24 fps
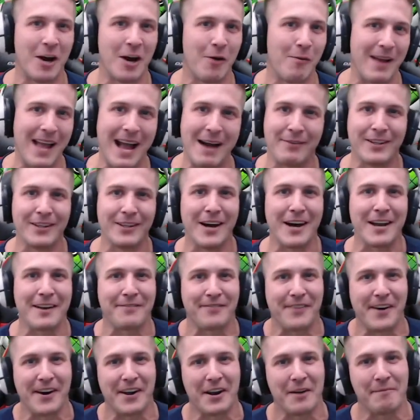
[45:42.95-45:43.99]
know we have a lot of
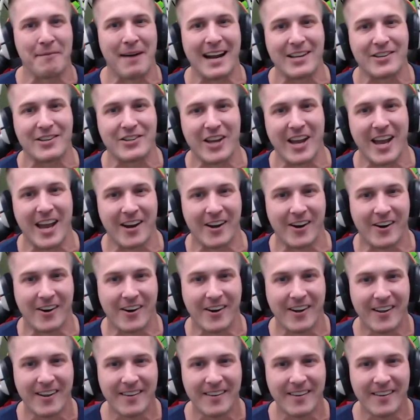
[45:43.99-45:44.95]
fun on my channel.